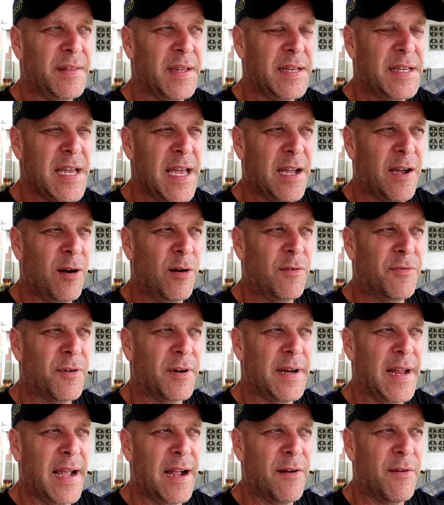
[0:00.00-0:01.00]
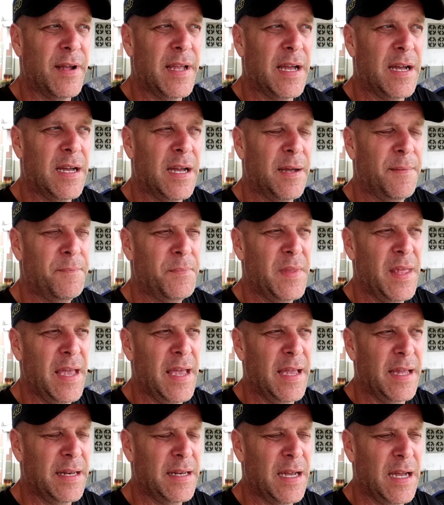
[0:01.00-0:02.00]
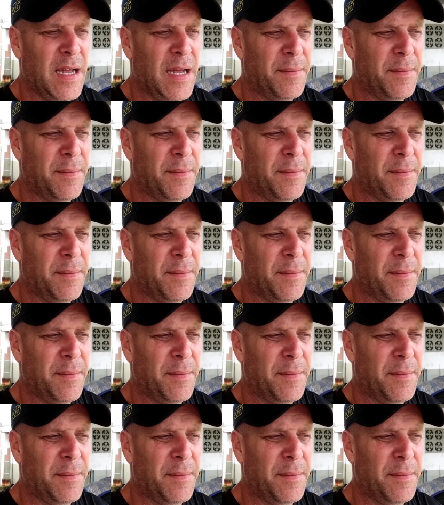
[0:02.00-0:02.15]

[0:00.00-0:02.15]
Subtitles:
they take over an area and